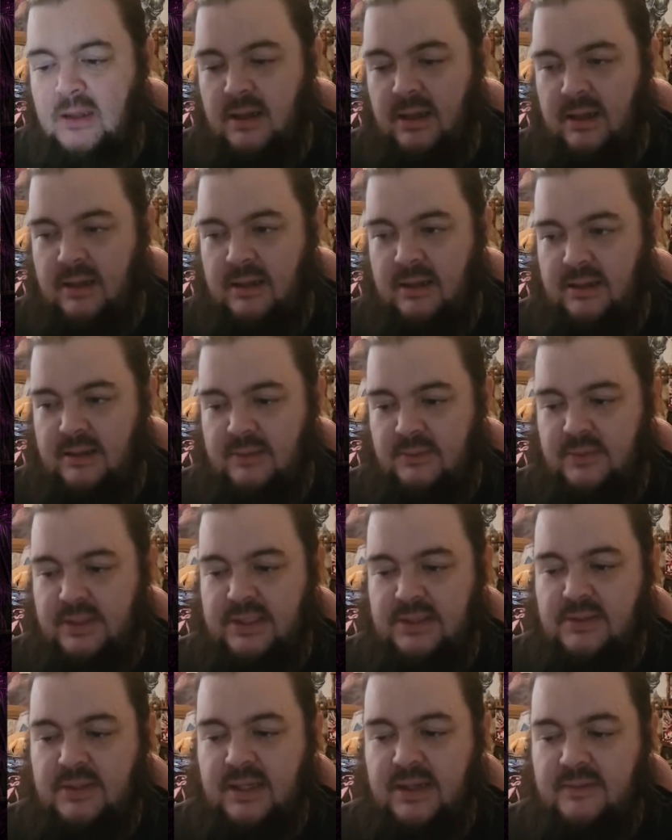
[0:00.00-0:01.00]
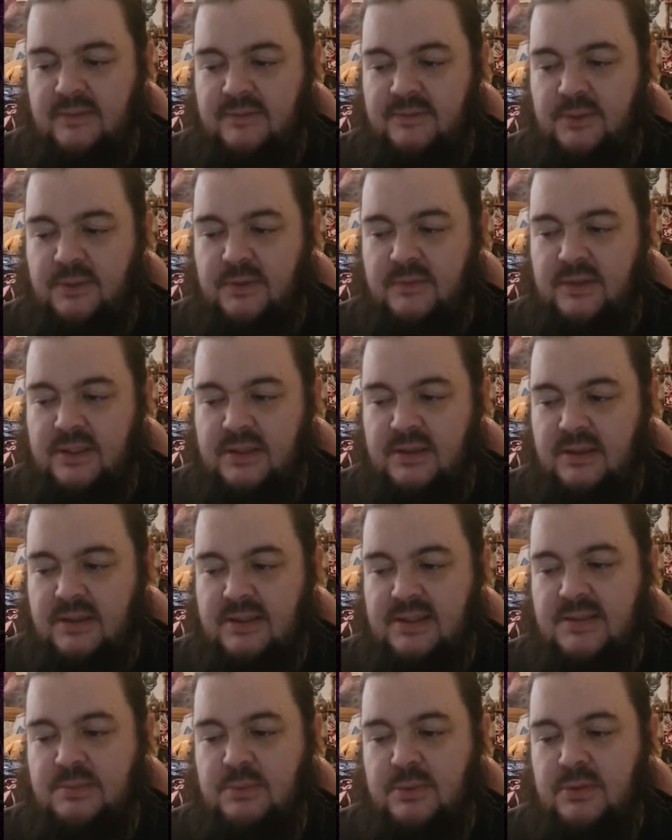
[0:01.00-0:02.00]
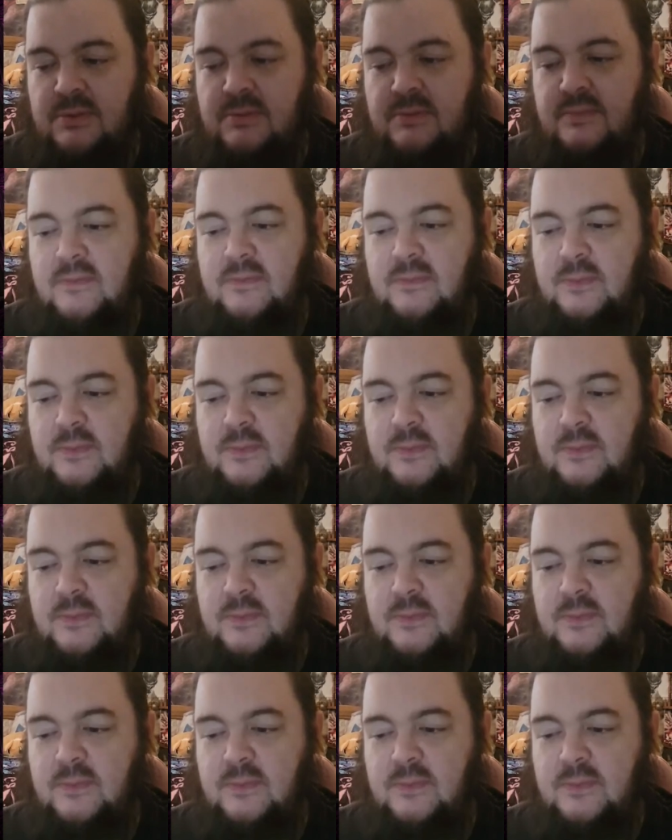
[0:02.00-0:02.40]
We do have 4 of the Darkness Moon,